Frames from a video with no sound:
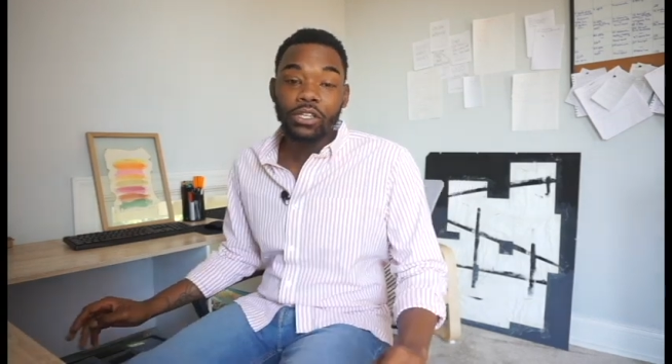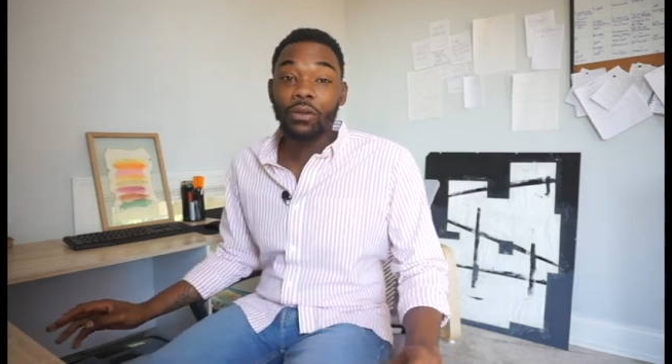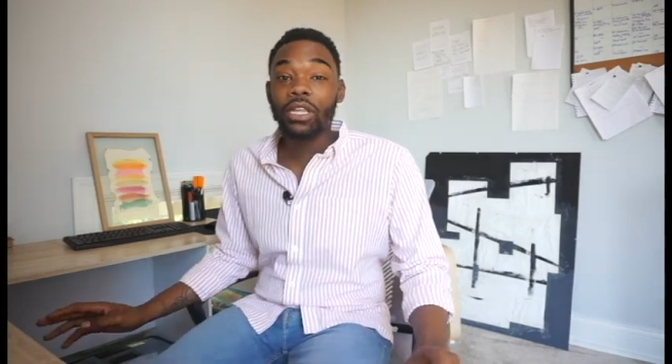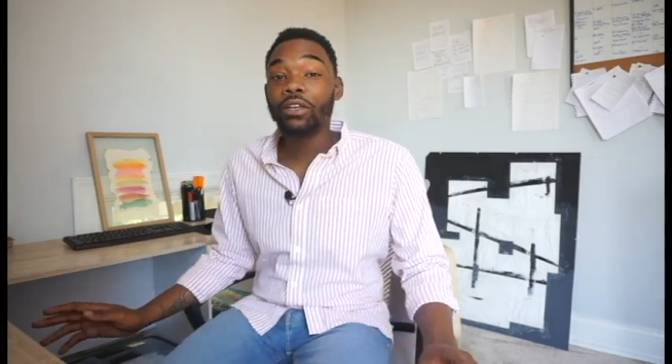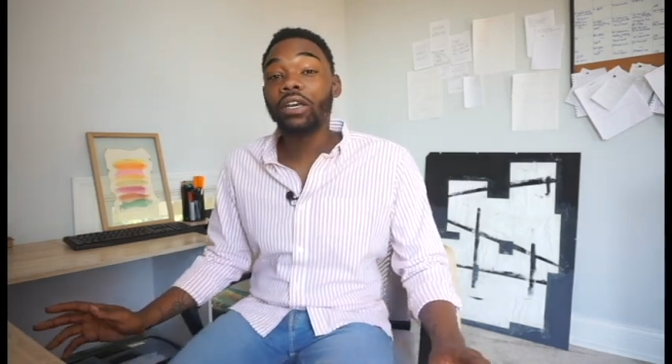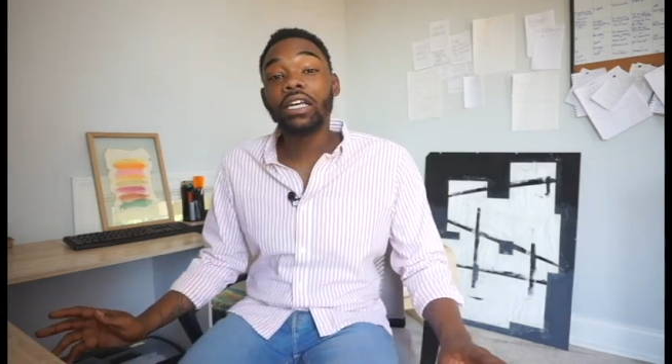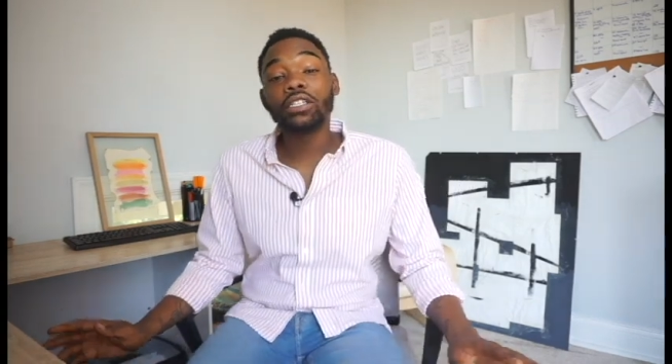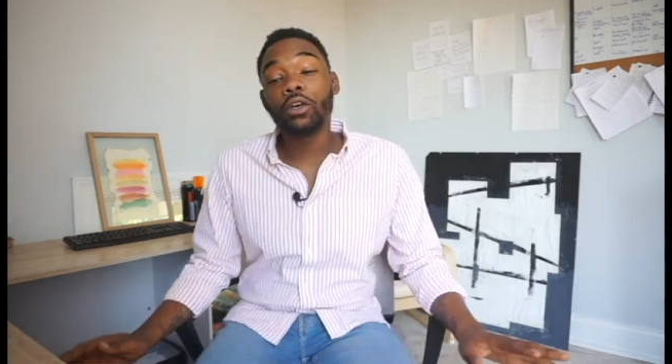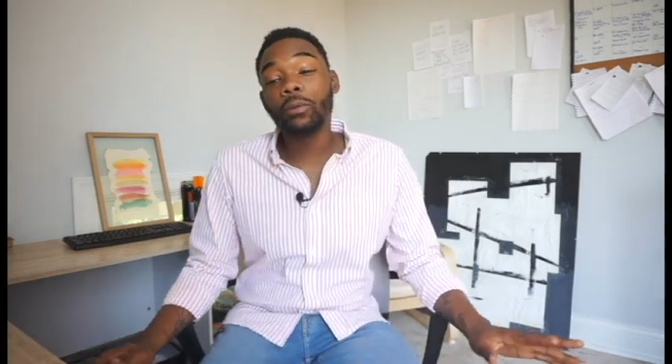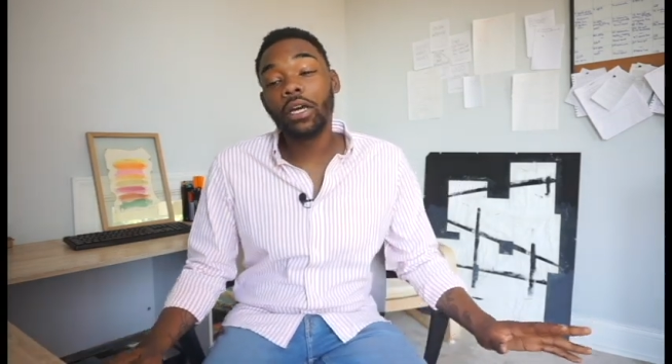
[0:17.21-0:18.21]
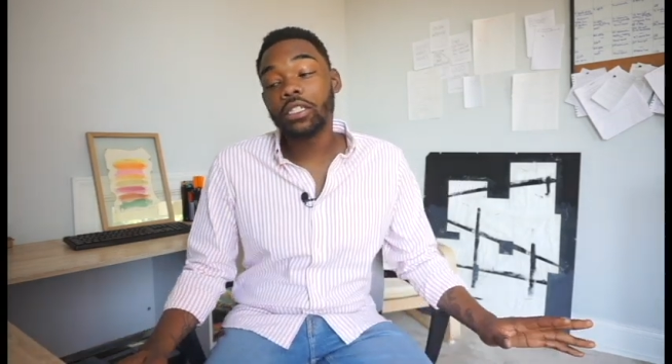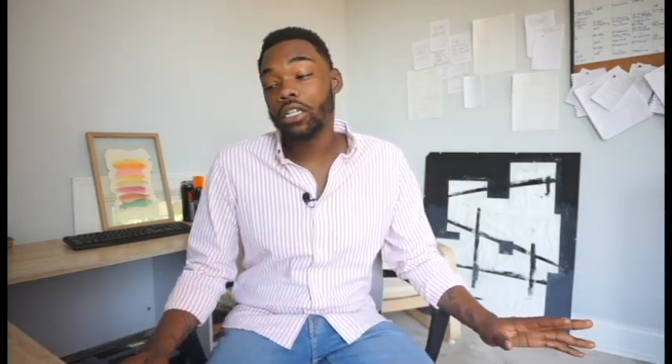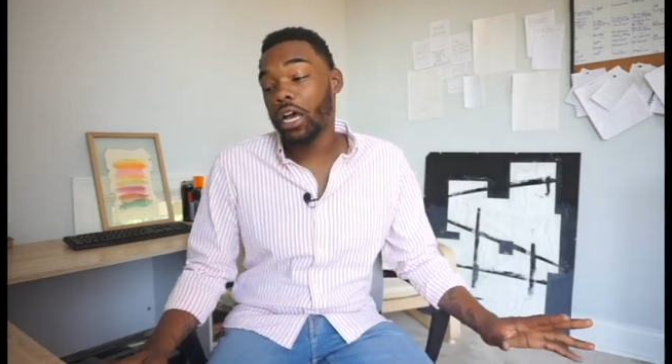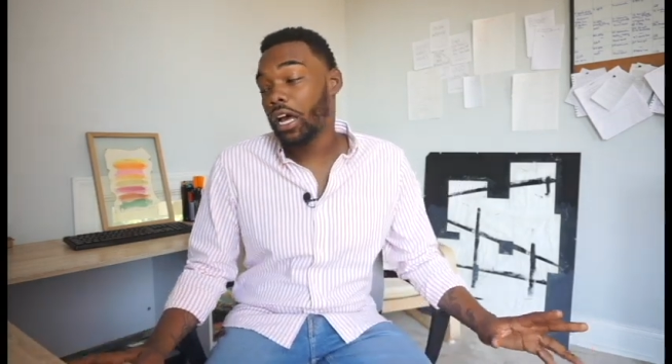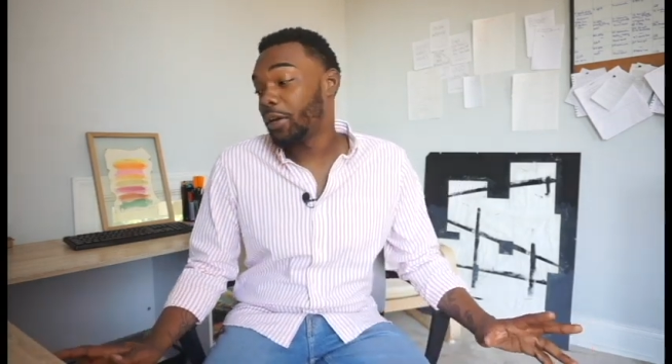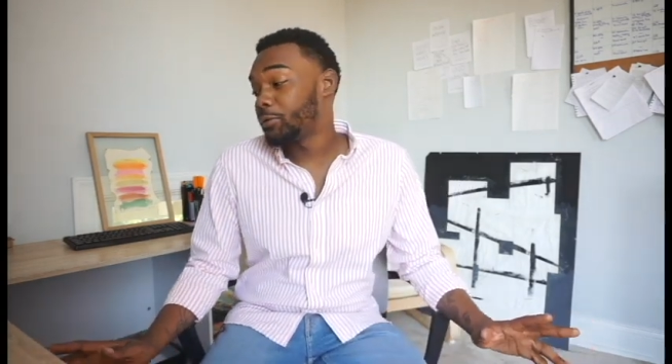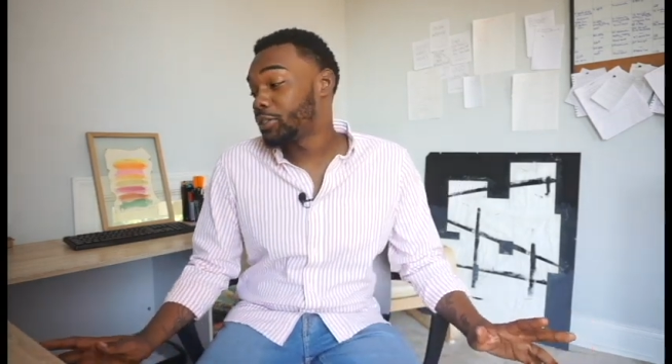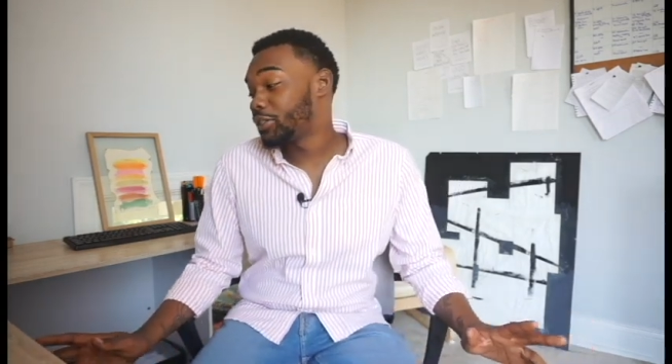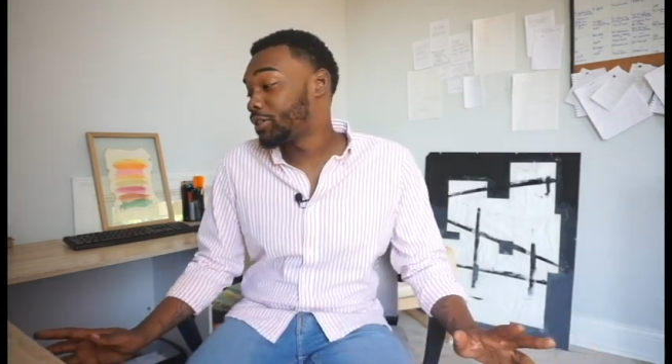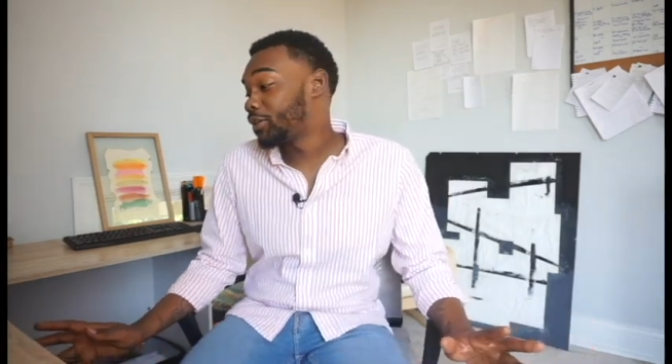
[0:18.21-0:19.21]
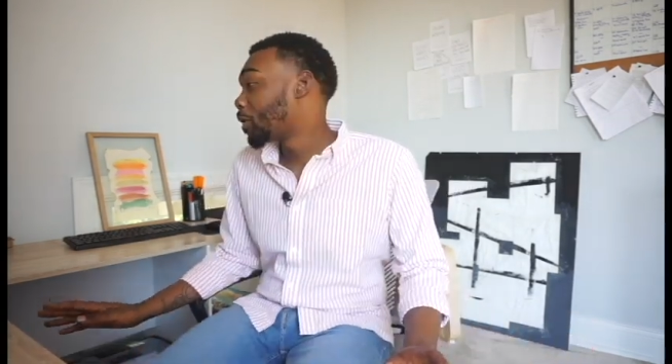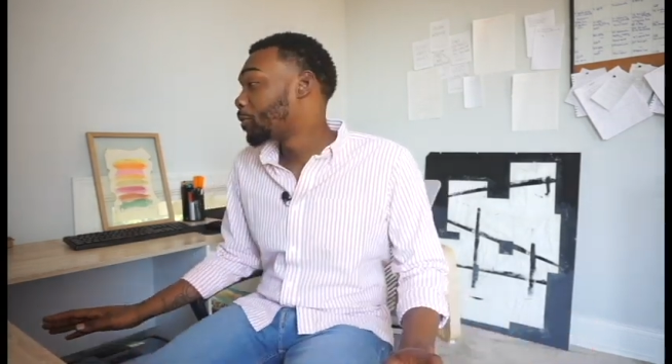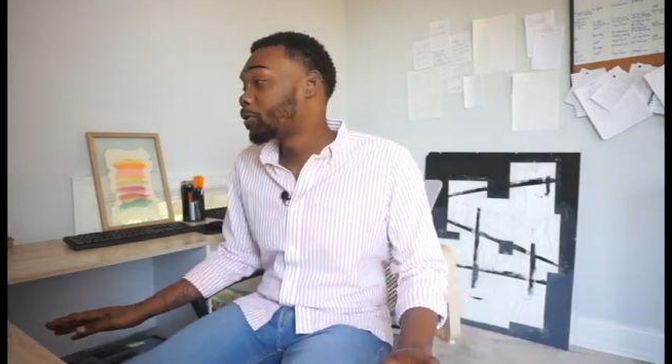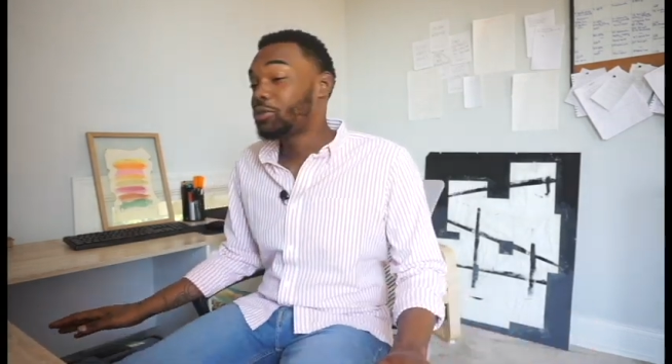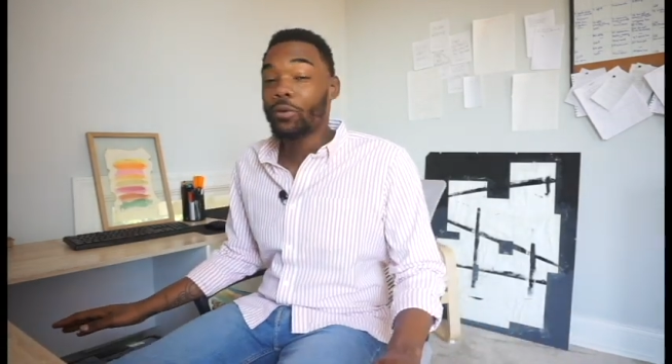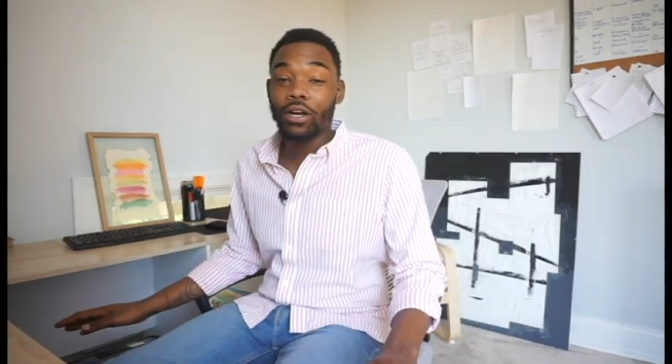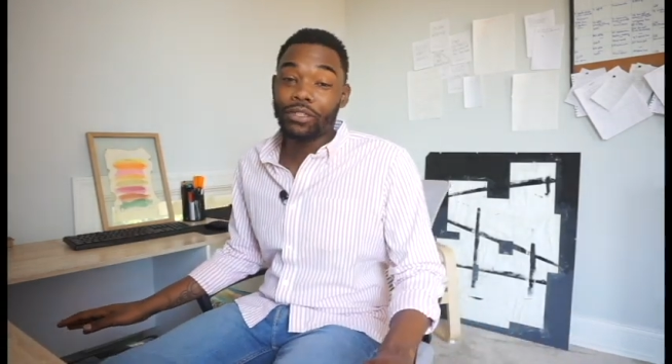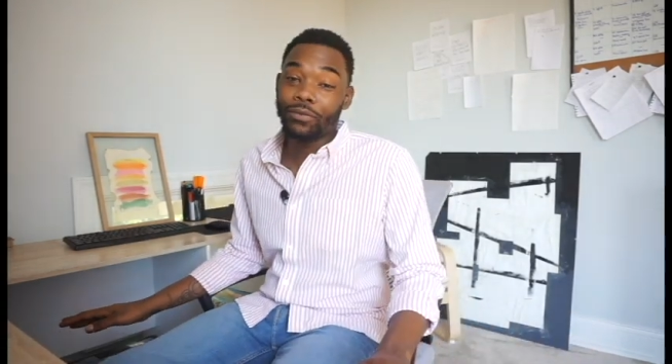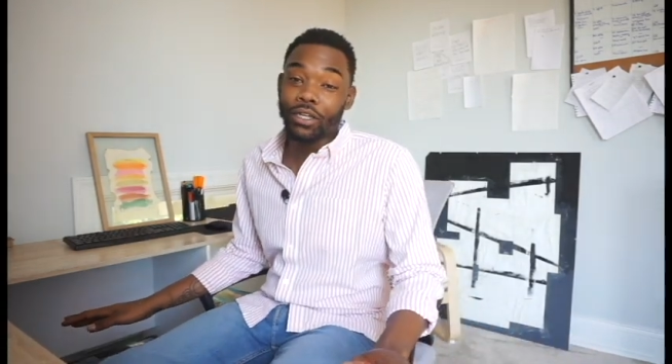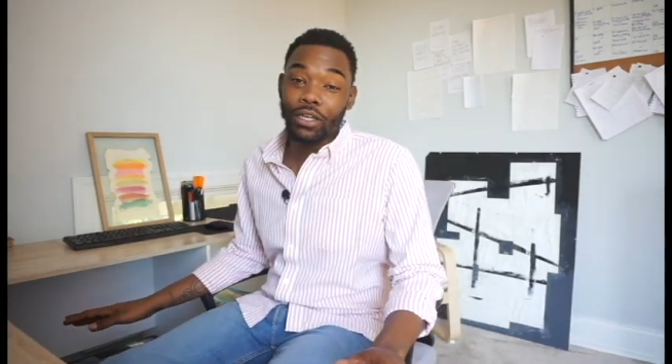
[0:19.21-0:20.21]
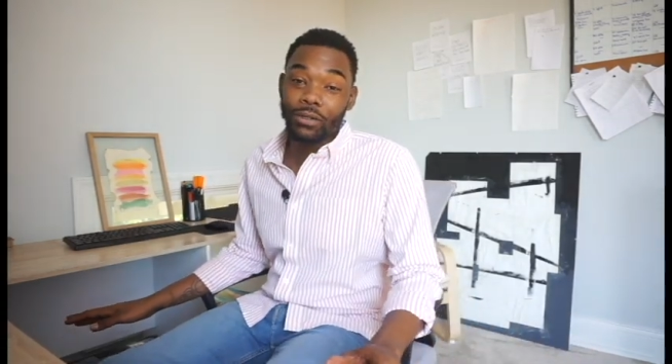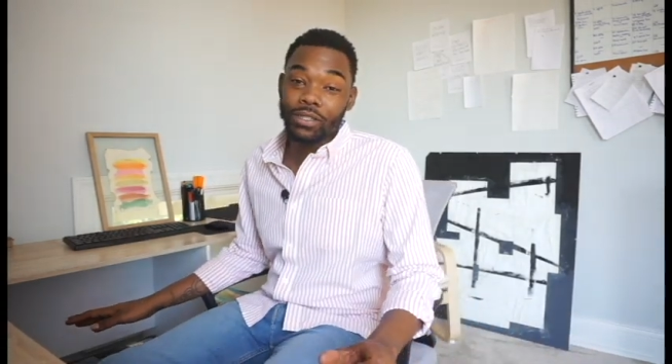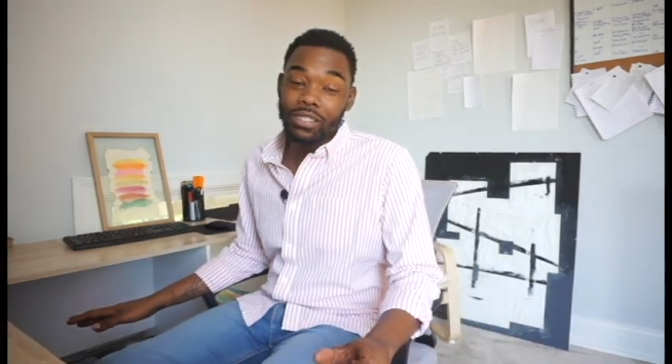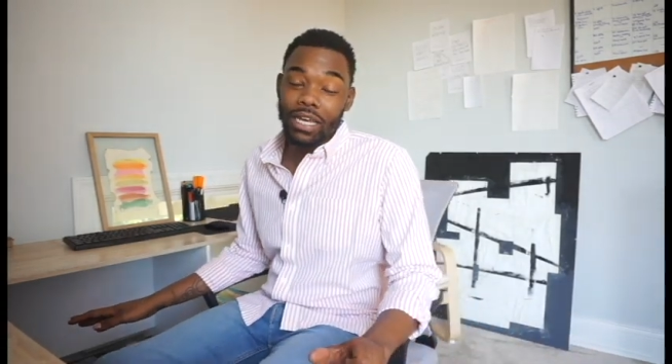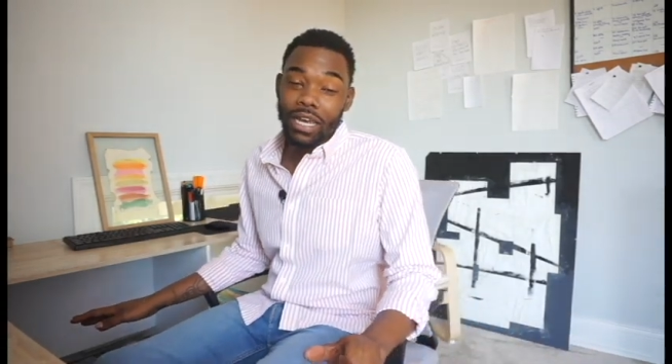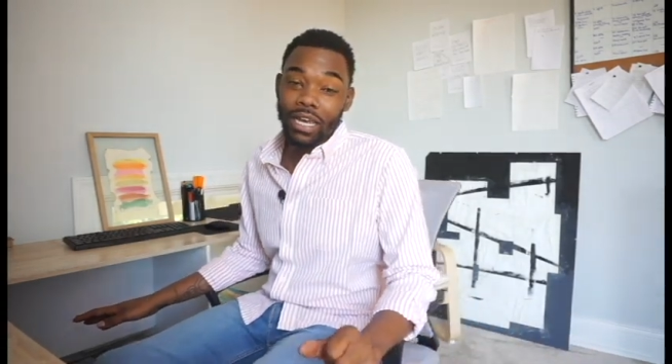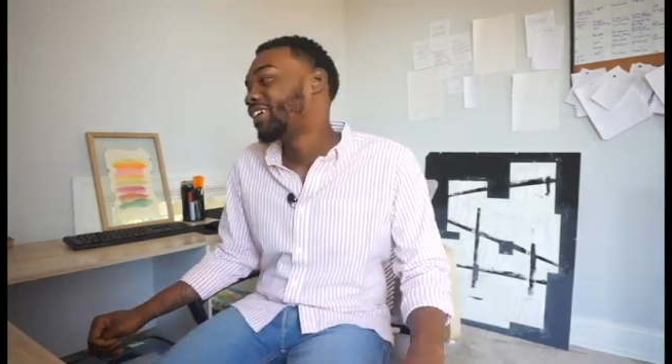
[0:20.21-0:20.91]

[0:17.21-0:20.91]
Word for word: So thank you guys so much. Uh, it was my most watched video today.